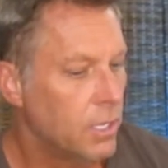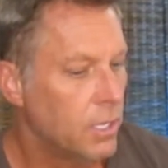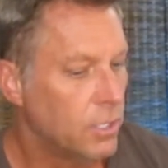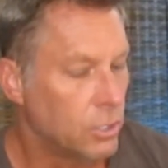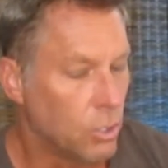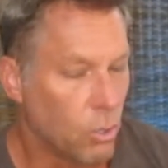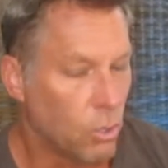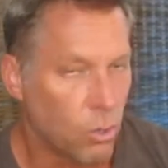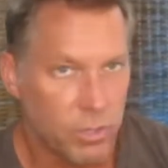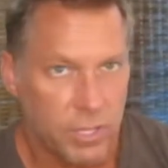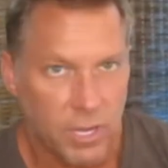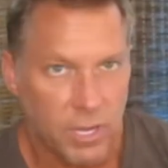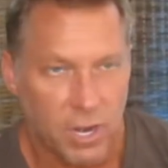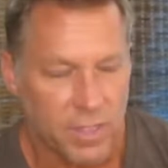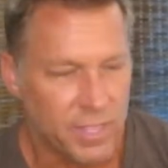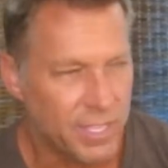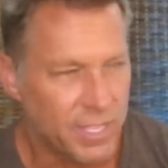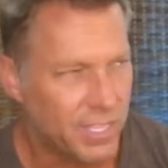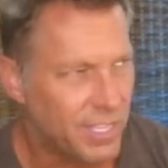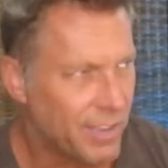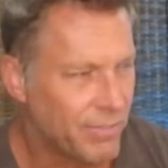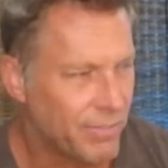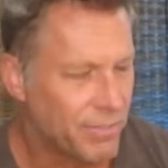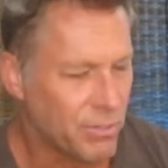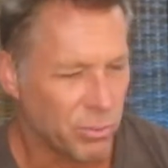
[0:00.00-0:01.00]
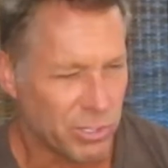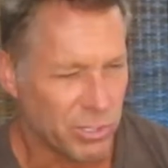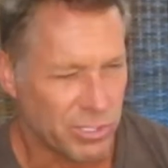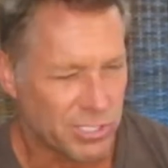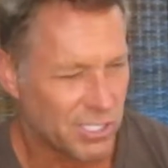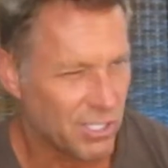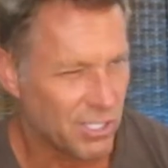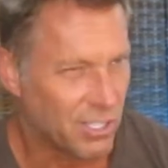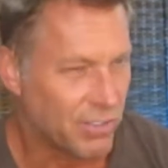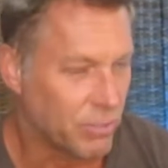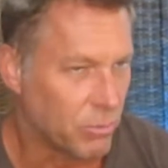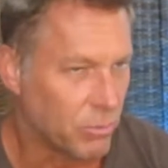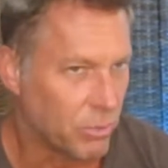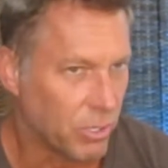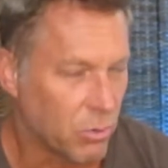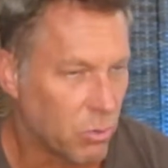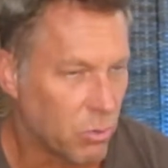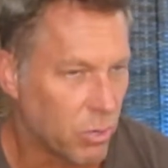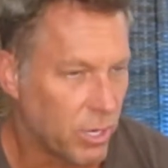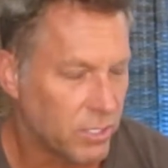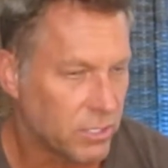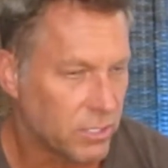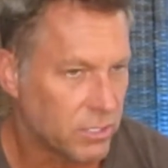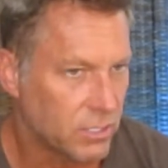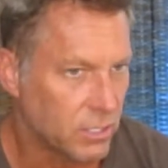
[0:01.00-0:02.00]
go there. I think you have to still have to
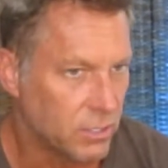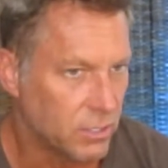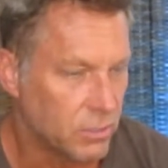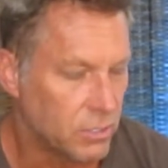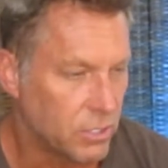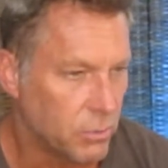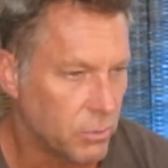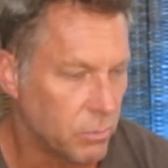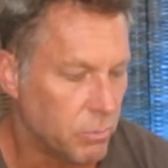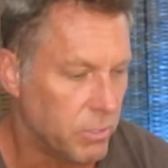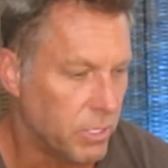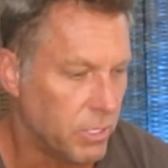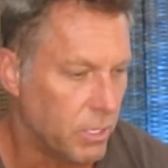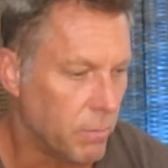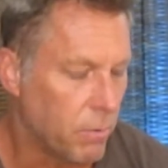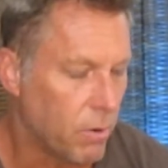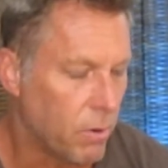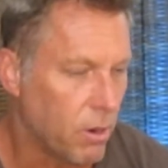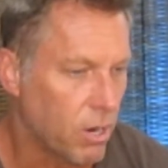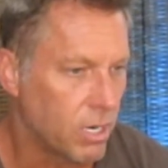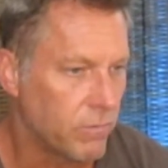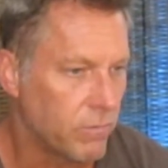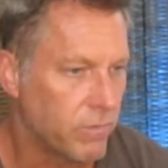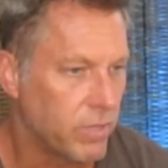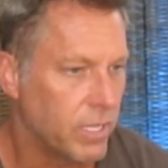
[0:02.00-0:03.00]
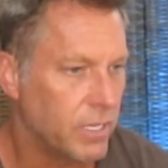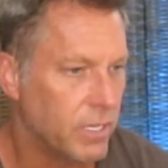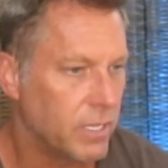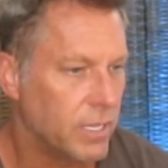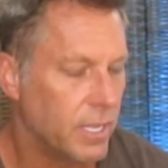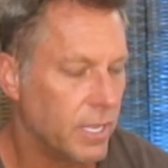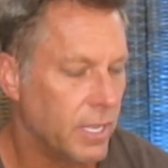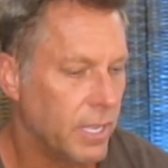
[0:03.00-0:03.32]
request to, to be a part of it.